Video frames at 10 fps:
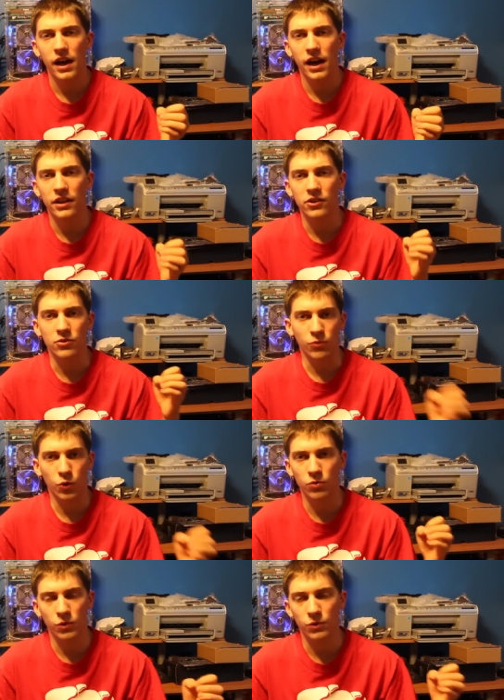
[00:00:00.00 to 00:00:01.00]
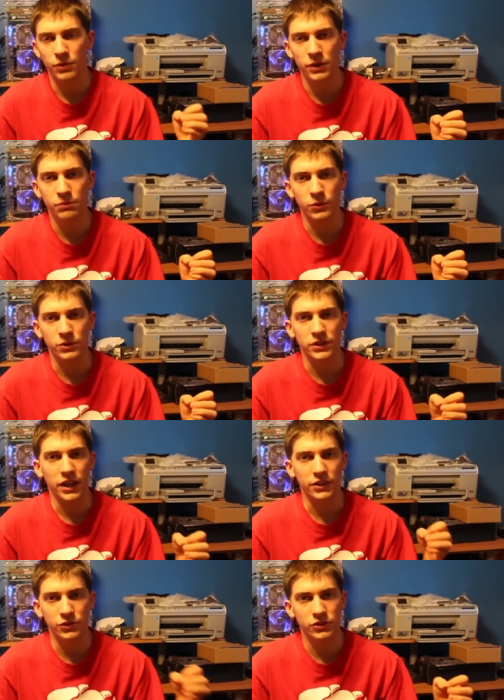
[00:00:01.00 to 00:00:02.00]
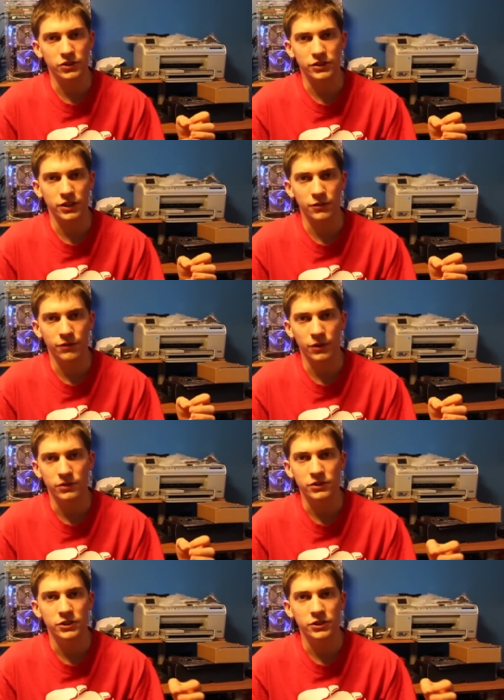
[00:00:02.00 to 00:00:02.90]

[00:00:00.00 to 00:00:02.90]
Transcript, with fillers: and there are more and more people that use their cell phone